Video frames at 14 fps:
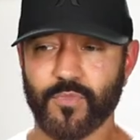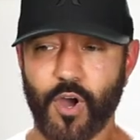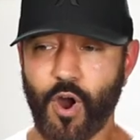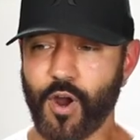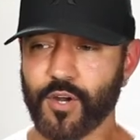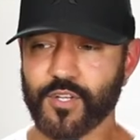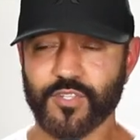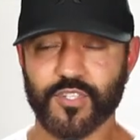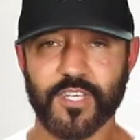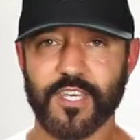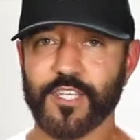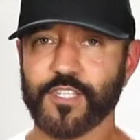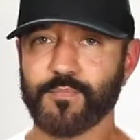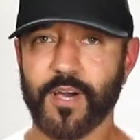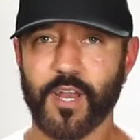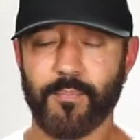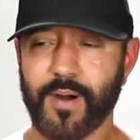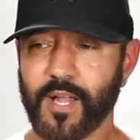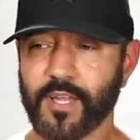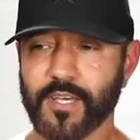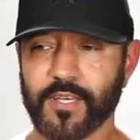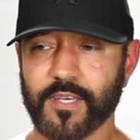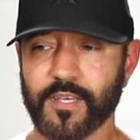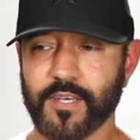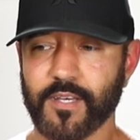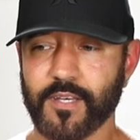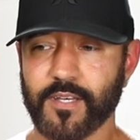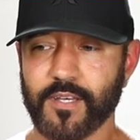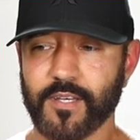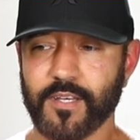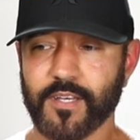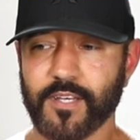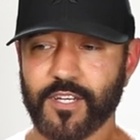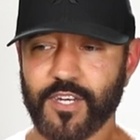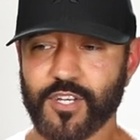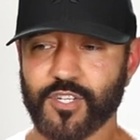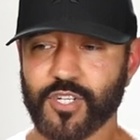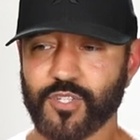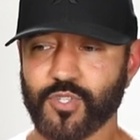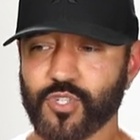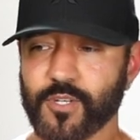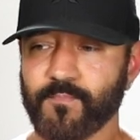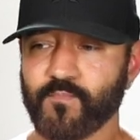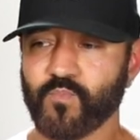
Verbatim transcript: heart disease, metabolic conditions,